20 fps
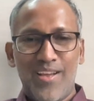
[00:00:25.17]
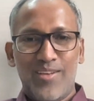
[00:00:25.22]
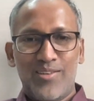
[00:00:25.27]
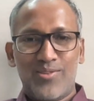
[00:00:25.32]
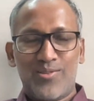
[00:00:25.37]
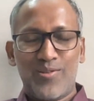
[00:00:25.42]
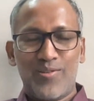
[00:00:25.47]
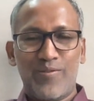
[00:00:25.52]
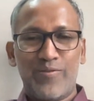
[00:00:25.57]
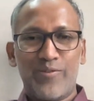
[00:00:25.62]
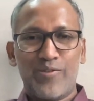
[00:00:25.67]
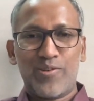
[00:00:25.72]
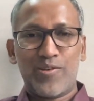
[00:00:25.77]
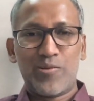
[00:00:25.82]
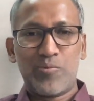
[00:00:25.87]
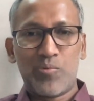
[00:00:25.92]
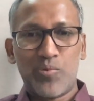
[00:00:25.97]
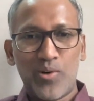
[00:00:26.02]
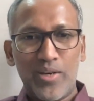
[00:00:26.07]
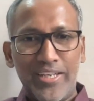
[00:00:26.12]
So if you're
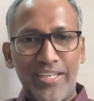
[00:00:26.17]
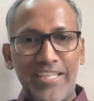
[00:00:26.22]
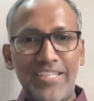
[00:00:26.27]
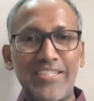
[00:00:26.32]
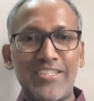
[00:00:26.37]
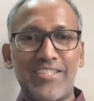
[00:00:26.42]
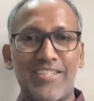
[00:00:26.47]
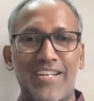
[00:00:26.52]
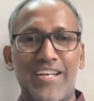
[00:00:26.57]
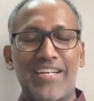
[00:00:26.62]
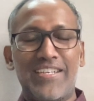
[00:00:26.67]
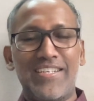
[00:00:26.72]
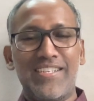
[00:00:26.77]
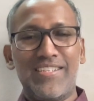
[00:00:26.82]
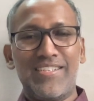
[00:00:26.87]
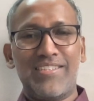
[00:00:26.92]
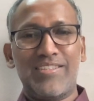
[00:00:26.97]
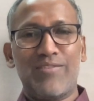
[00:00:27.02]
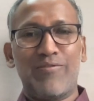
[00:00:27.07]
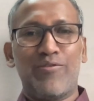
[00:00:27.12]
avoiding
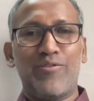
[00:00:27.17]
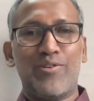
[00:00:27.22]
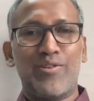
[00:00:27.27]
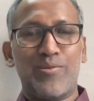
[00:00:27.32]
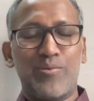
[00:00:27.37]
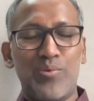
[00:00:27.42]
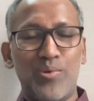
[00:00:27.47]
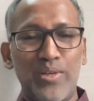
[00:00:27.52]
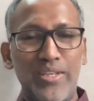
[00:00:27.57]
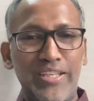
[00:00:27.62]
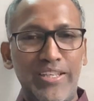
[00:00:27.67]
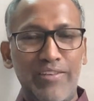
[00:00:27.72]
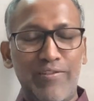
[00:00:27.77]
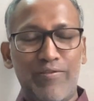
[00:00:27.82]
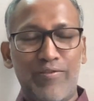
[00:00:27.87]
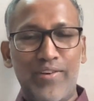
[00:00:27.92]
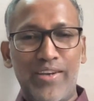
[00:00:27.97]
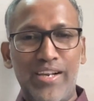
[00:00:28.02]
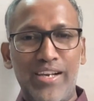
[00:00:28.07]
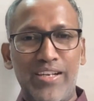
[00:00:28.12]
struggles, if you're avoiding
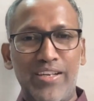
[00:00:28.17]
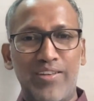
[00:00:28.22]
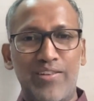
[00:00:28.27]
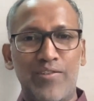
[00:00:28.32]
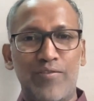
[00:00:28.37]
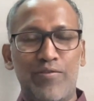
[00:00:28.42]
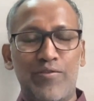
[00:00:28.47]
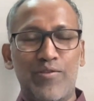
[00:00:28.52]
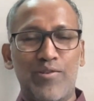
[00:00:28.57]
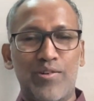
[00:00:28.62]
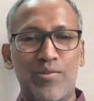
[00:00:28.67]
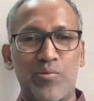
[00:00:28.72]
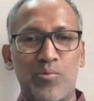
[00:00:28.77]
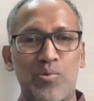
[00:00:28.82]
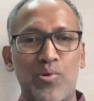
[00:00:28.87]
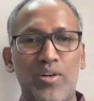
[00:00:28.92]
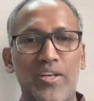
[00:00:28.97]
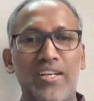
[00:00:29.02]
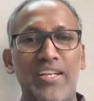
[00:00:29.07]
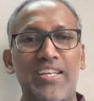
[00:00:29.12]
failure, if you're
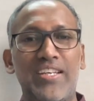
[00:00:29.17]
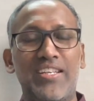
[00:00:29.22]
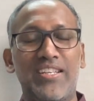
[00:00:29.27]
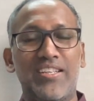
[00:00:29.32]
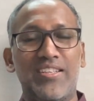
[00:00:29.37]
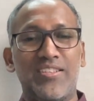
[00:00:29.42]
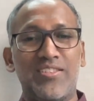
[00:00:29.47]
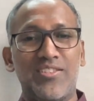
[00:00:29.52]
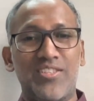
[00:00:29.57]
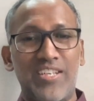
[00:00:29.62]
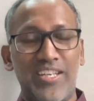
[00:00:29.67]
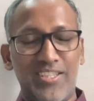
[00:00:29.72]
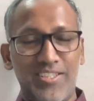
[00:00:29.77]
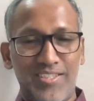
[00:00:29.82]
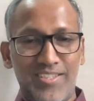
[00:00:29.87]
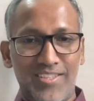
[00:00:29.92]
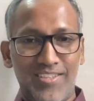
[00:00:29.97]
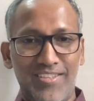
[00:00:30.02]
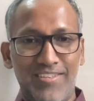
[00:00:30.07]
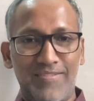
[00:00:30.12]
avoiding
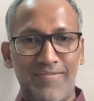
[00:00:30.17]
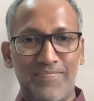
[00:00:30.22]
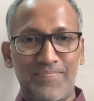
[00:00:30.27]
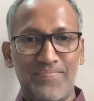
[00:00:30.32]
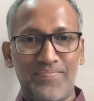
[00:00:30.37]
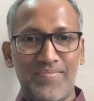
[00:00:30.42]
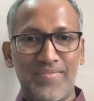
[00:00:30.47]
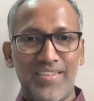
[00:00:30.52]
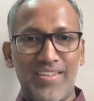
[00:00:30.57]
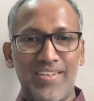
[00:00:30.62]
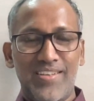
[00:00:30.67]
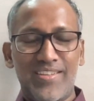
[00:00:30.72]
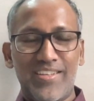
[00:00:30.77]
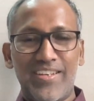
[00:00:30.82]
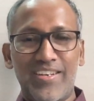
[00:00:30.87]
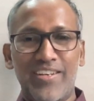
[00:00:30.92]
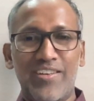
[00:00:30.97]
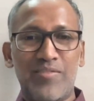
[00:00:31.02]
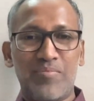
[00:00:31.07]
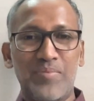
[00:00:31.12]
rejection,
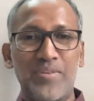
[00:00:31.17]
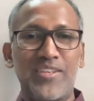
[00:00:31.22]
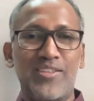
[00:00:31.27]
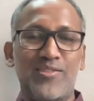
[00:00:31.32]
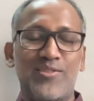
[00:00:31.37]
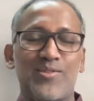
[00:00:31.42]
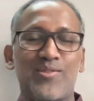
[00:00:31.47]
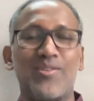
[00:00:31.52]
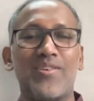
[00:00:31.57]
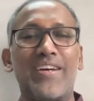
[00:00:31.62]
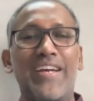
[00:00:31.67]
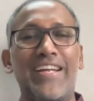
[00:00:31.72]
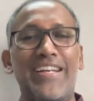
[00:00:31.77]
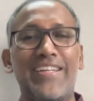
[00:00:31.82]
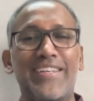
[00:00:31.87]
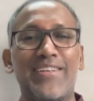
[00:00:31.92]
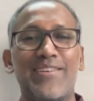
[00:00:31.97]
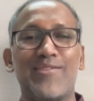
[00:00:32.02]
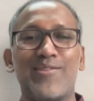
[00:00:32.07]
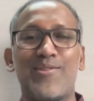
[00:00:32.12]
then it means you're
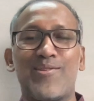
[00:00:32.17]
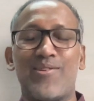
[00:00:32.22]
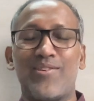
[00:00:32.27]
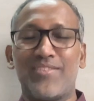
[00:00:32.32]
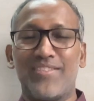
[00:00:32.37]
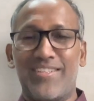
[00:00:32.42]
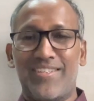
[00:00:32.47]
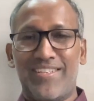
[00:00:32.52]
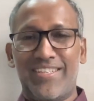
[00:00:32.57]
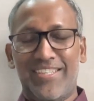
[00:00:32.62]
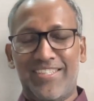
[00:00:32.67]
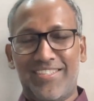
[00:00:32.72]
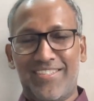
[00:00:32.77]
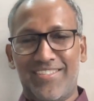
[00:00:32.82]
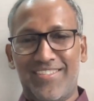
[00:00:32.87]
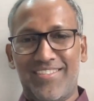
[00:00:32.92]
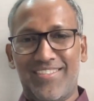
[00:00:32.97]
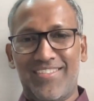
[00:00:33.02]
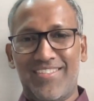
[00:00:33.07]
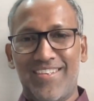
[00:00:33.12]
heading in the wrong
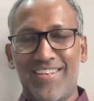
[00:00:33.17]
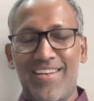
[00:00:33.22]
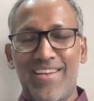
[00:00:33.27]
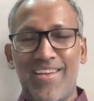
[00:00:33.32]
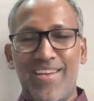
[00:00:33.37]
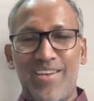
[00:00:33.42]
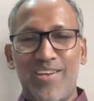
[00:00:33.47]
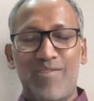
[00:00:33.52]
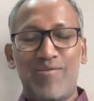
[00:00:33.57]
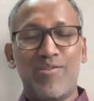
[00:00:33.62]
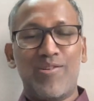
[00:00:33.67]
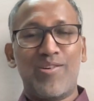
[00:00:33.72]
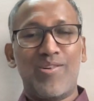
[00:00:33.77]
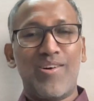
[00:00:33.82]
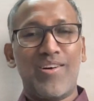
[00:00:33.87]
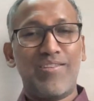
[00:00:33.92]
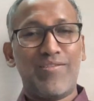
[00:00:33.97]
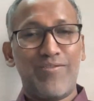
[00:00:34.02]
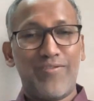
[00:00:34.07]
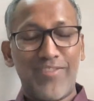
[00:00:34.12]
direction. If you're
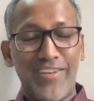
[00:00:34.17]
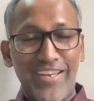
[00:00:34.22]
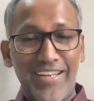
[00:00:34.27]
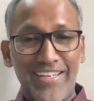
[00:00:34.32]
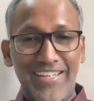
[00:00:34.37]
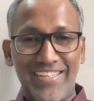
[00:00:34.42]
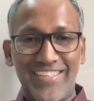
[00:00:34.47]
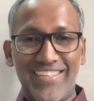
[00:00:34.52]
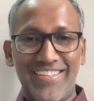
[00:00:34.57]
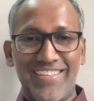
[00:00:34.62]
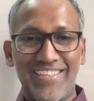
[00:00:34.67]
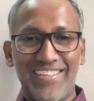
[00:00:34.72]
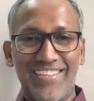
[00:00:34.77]
not failing